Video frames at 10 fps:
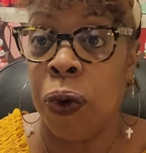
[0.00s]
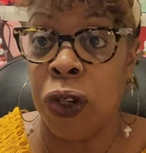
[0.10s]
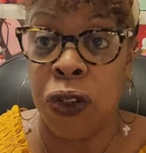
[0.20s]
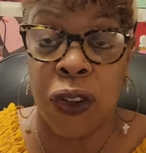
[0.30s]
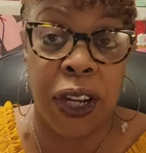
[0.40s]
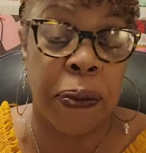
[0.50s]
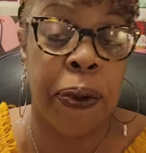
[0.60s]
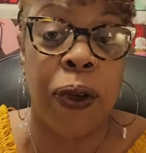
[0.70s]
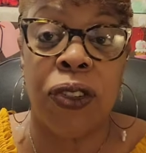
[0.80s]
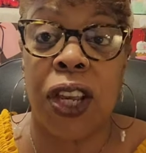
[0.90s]
or you drink a
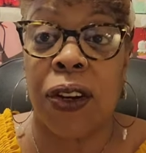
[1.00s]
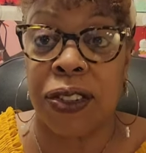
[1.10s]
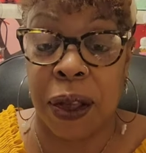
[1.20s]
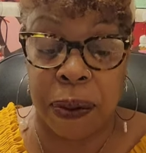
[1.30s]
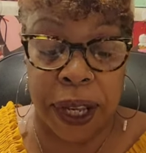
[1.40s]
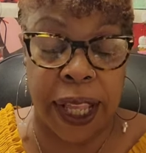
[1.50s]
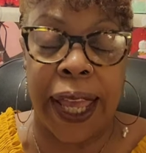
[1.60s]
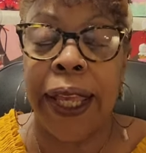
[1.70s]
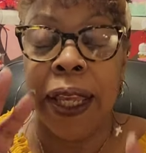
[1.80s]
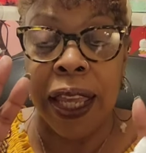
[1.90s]
milkshake or something like
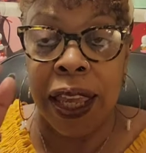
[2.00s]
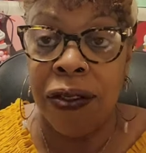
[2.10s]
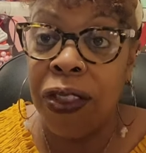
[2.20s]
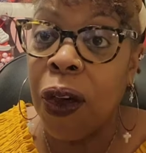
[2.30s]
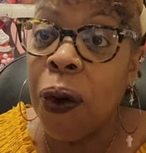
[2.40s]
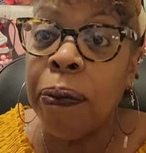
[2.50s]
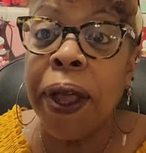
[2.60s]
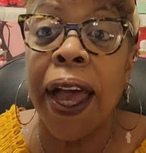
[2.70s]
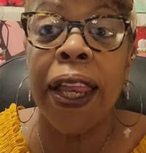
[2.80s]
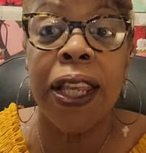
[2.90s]
that, even though I'm
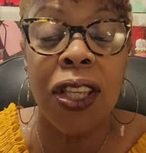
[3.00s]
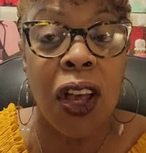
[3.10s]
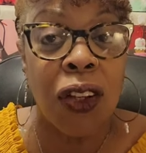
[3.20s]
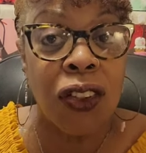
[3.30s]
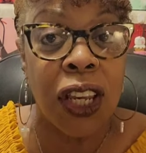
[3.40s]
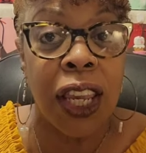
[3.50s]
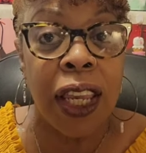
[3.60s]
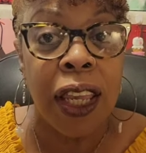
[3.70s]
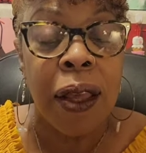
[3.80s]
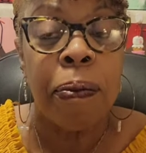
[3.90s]
not
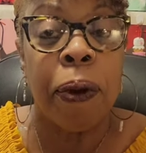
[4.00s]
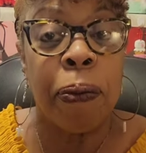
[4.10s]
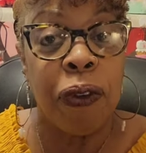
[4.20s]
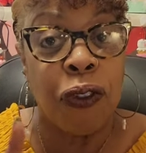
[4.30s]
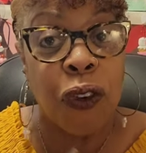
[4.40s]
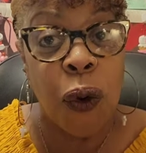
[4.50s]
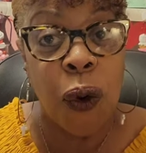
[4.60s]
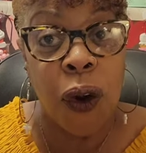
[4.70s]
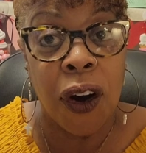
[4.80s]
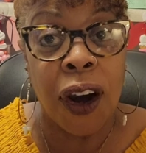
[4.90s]
indulging, but
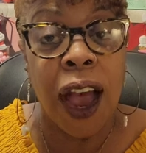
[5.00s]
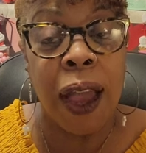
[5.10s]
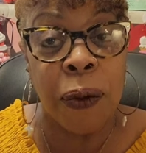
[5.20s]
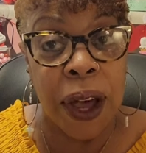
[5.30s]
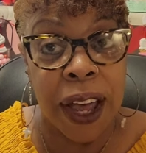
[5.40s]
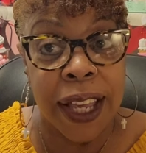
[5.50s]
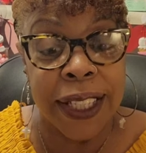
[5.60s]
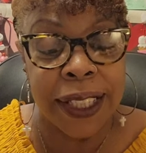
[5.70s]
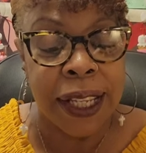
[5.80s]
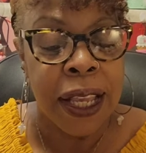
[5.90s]
before I
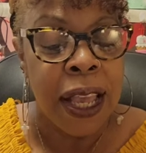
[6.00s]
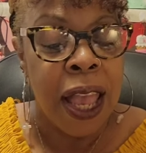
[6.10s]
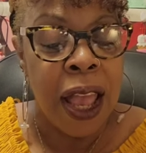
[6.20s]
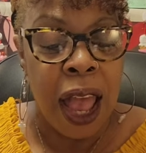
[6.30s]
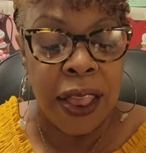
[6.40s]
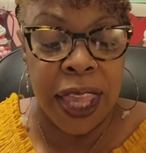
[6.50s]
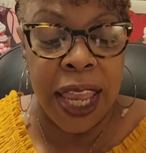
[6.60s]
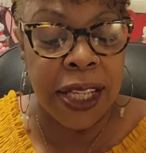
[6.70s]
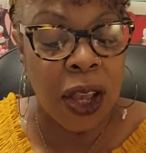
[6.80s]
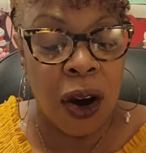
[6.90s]
was,
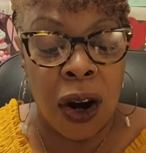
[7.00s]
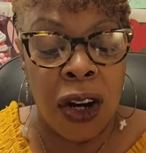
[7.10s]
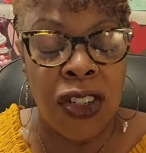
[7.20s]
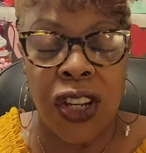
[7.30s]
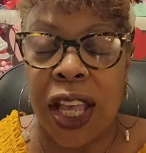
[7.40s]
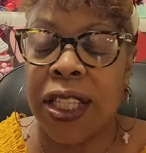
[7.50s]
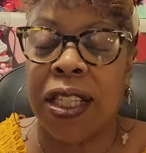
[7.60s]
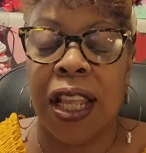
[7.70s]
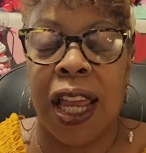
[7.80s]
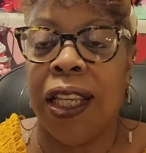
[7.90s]
these are
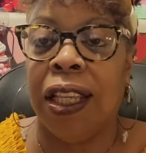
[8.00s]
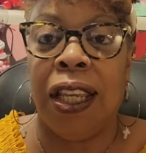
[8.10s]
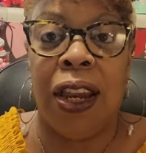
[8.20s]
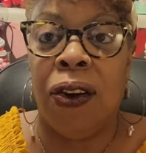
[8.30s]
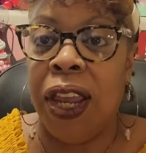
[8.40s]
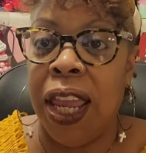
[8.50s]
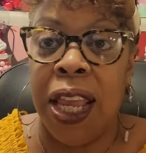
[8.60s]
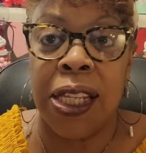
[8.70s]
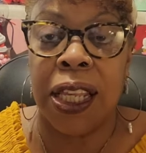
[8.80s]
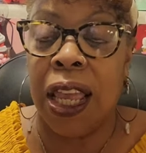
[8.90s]
just like the
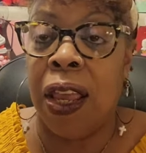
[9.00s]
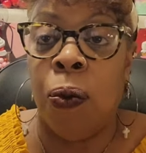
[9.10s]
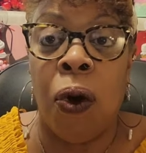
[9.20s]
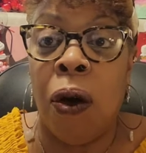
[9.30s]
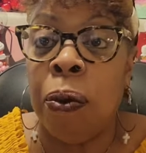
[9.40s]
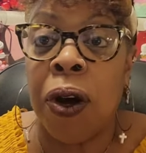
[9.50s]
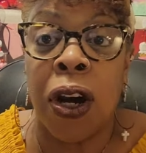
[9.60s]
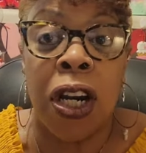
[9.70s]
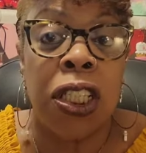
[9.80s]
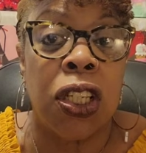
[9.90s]
dairies in
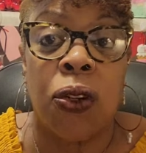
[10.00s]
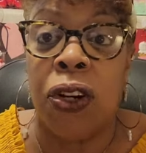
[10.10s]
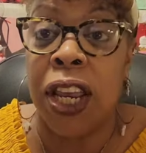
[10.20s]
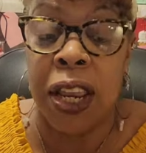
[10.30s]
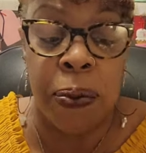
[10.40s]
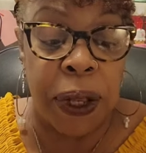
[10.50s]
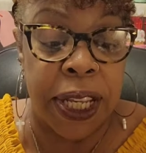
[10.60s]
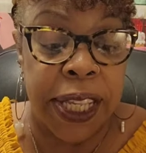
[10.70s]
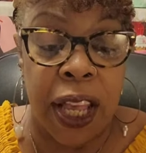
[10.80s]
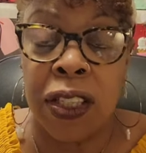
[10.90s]
Walmarts or any
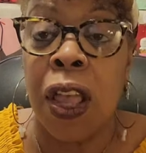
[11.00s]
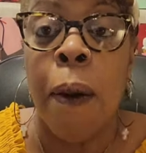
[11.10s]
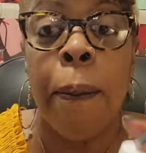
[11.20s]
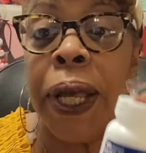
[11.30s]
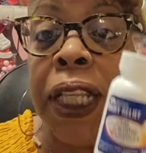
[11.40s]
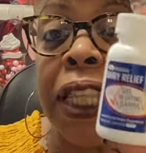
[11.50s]
place else, but